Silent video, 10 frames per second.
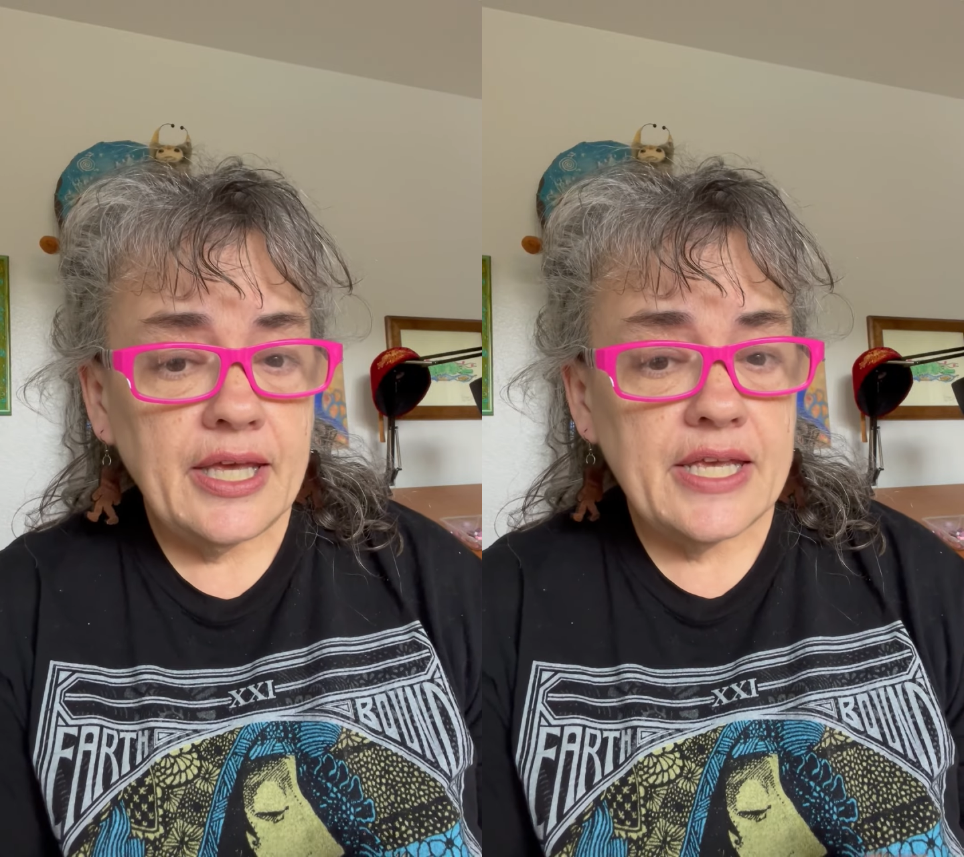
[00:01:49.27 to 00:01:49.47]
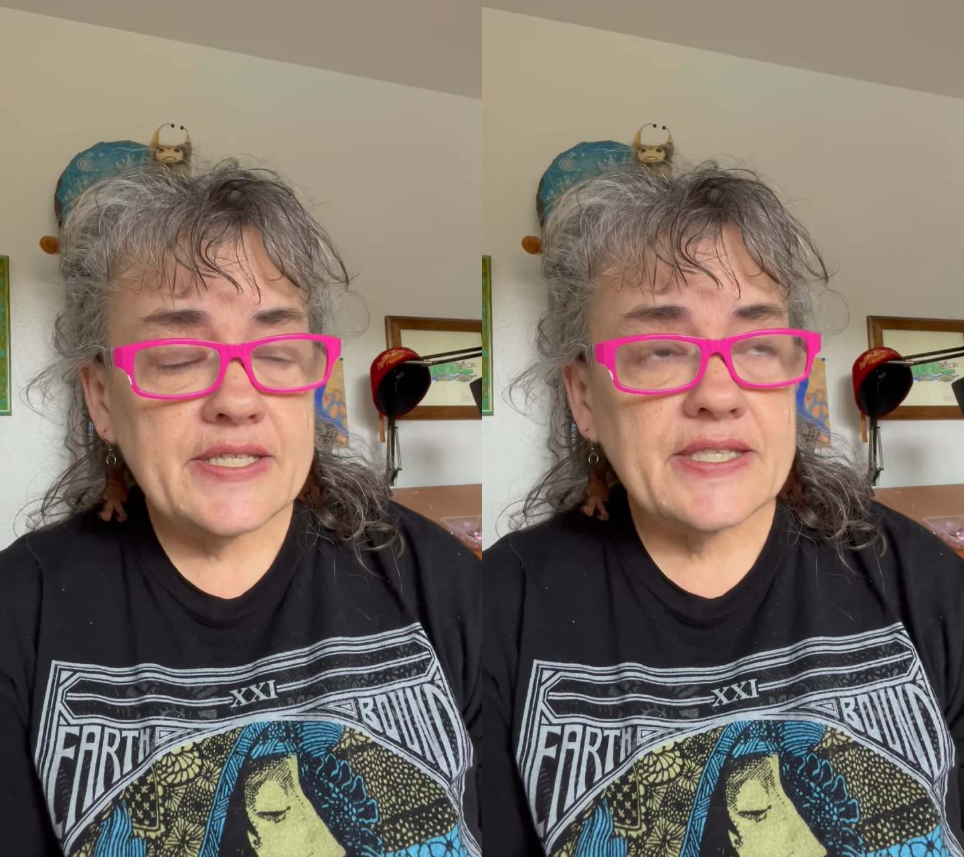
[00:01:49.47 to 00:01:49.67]

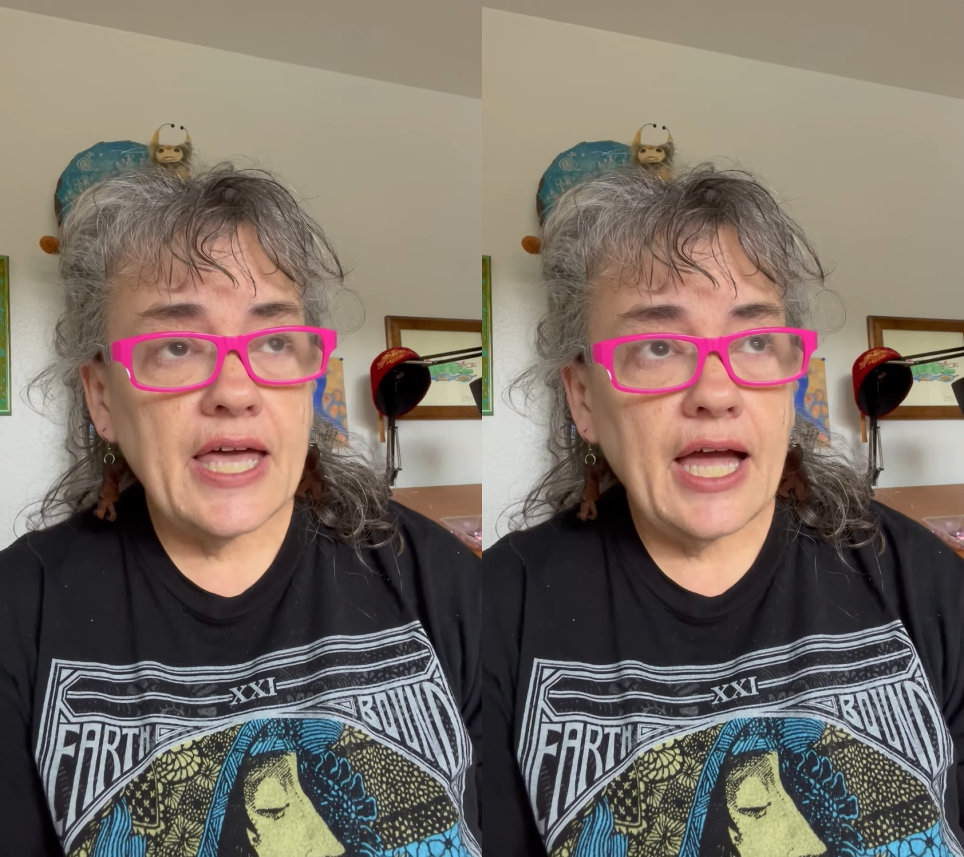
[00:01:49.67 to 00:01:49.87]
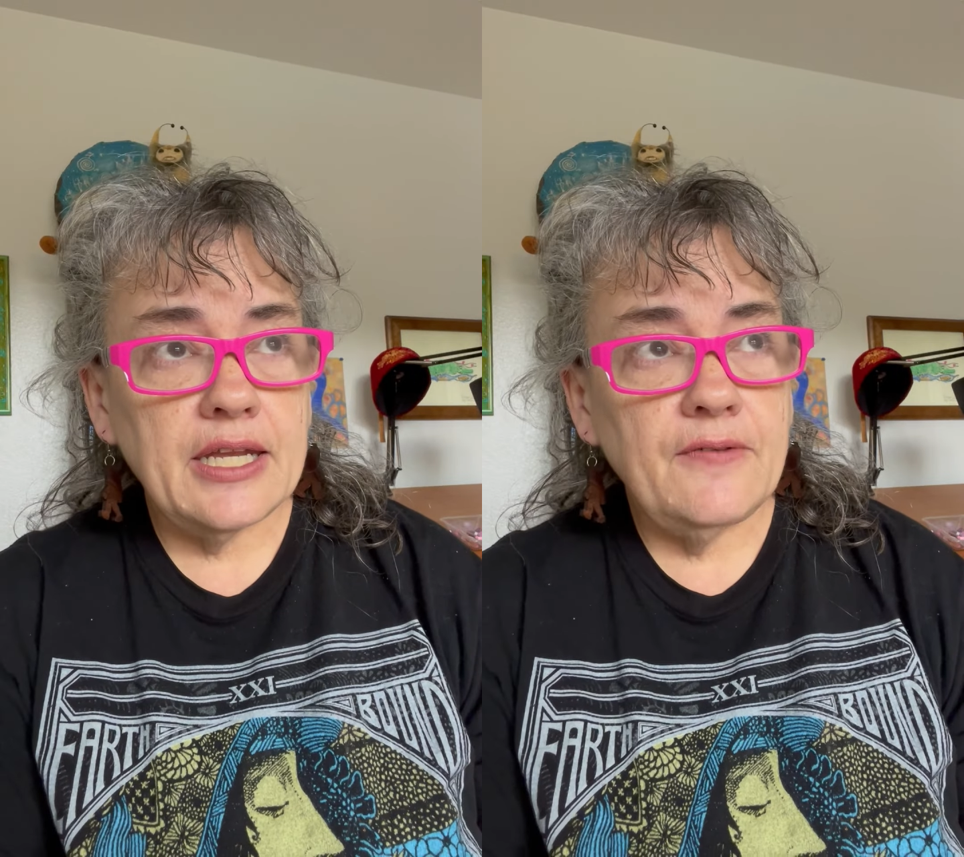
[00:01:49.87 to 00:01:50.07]
is
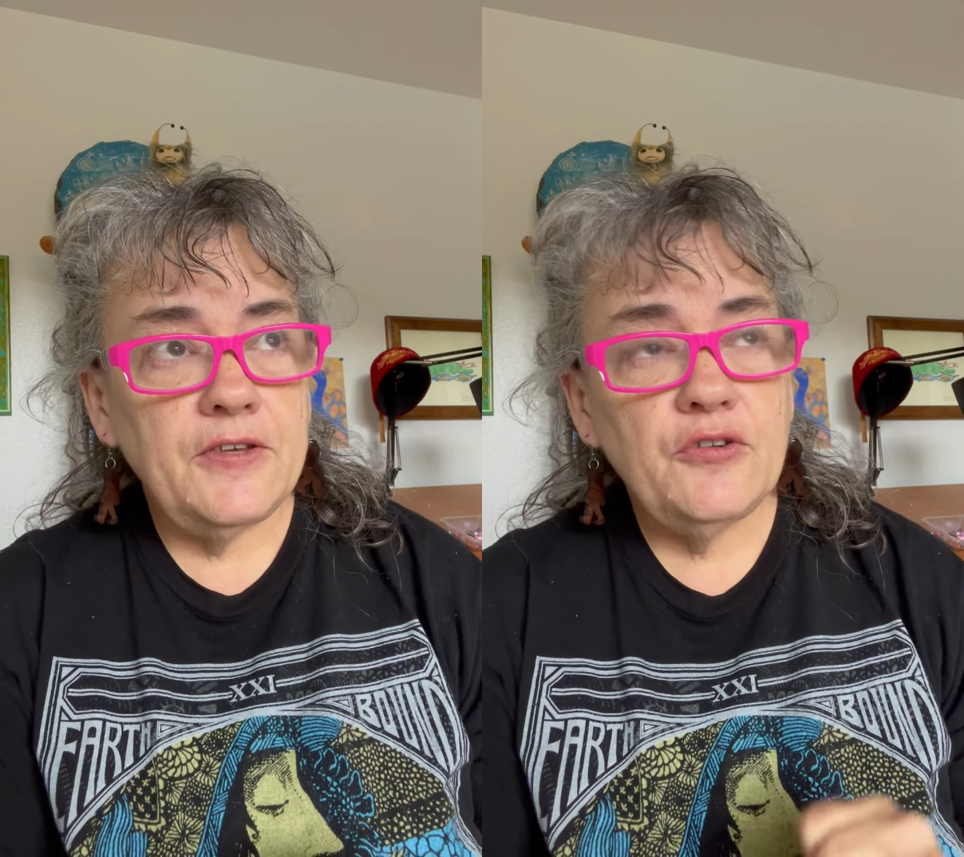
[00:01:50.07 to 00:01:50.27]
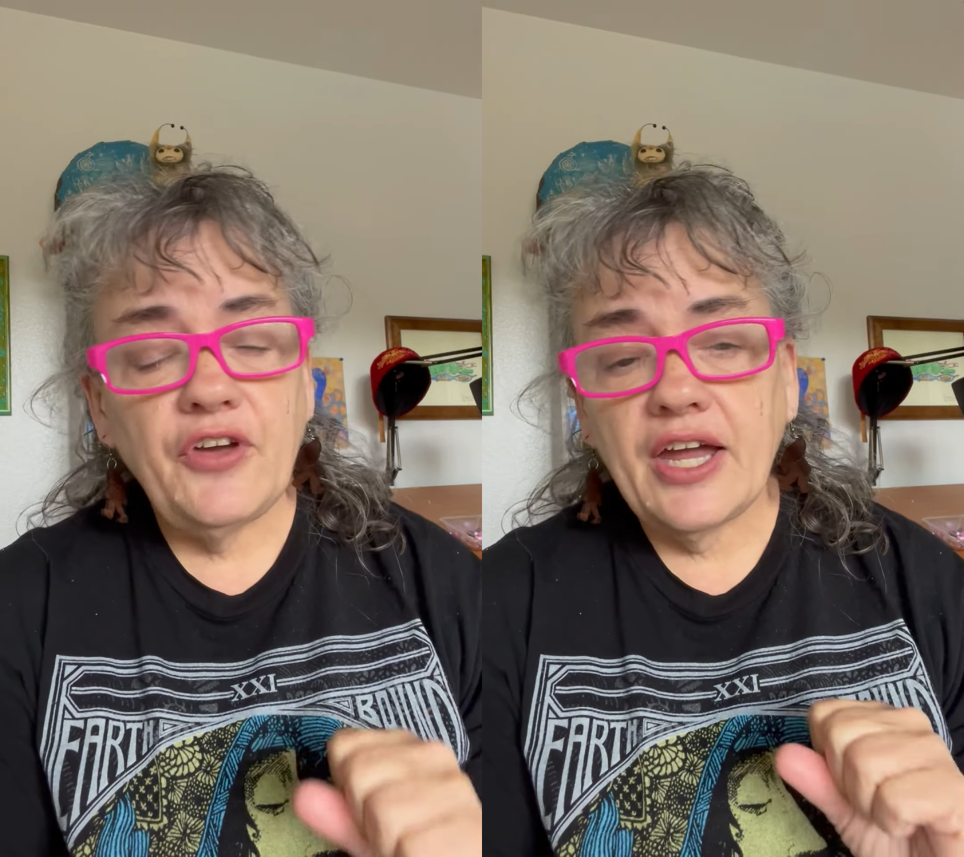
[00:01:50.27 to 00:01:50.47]
that if
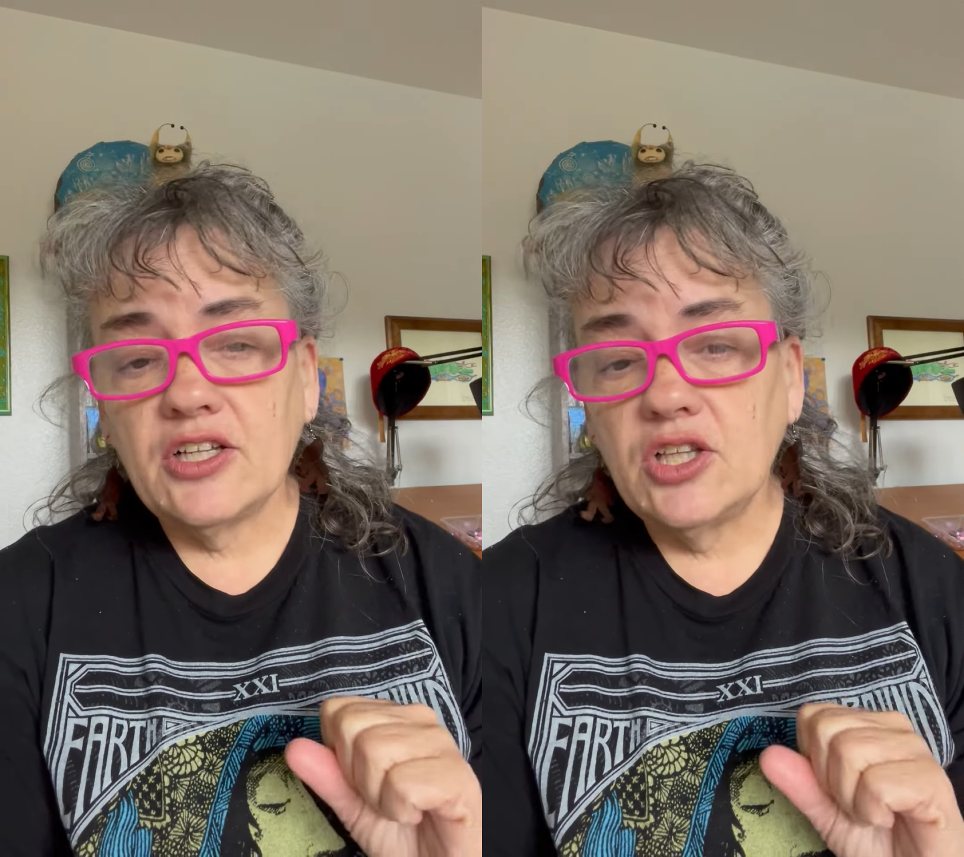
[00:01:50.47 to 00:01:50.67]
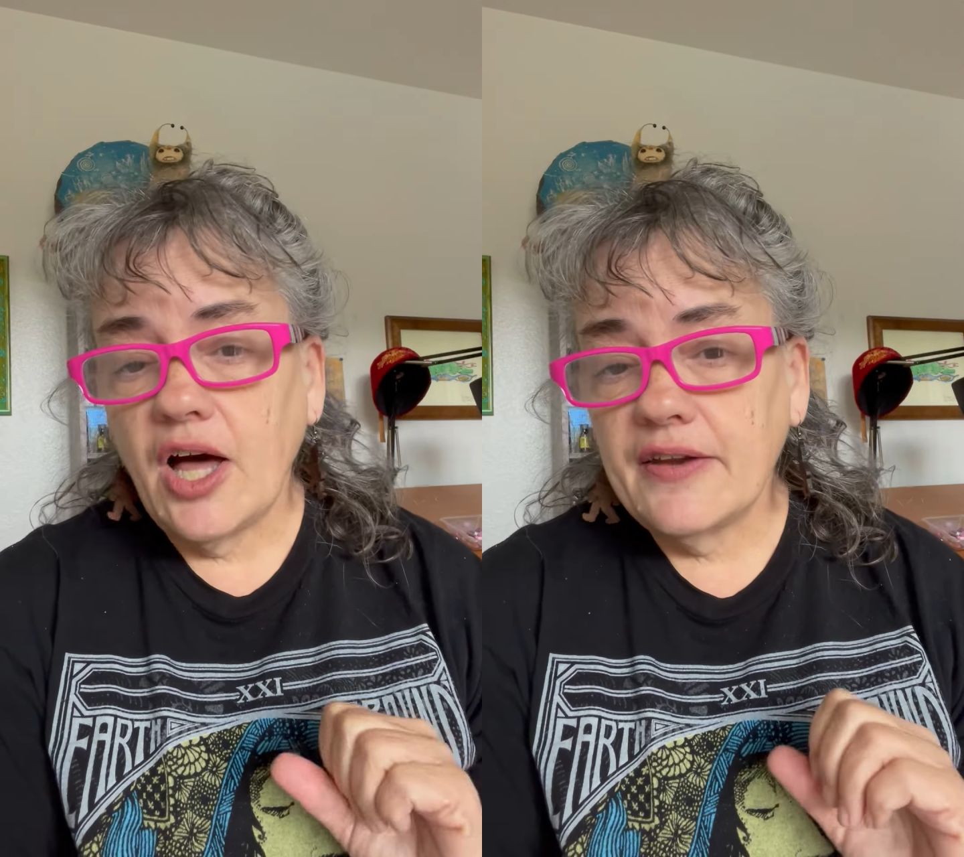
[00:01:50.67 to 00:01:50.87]
you've had a
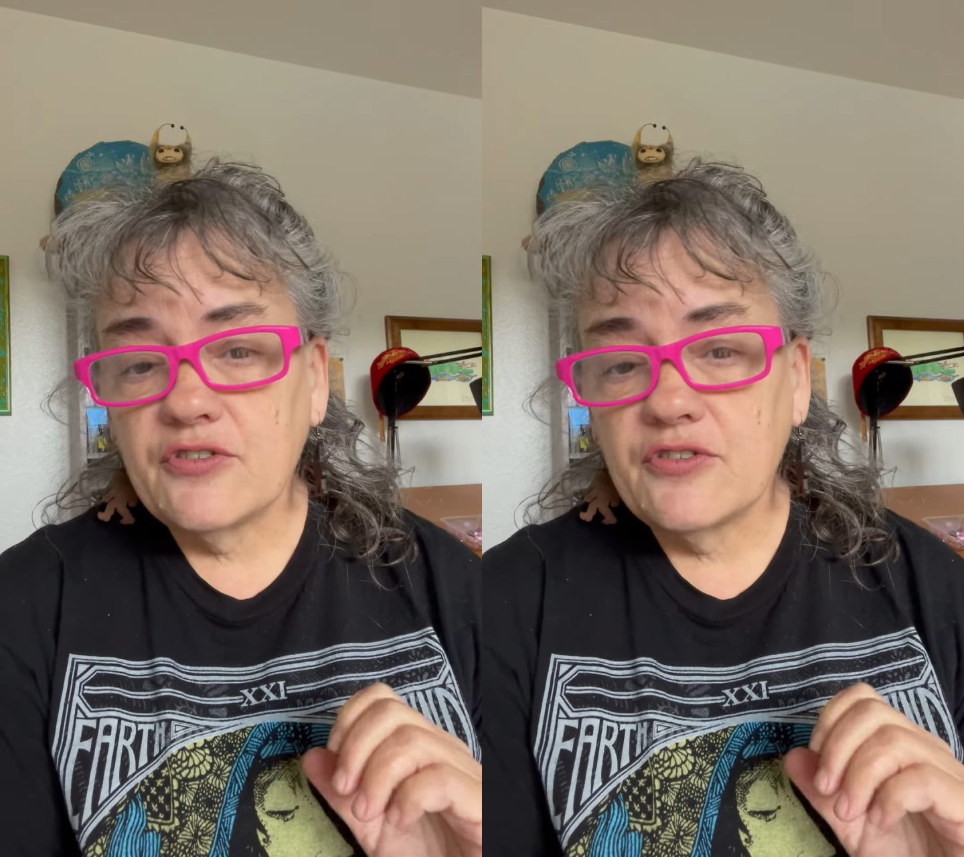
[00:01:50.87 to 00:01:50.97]
lot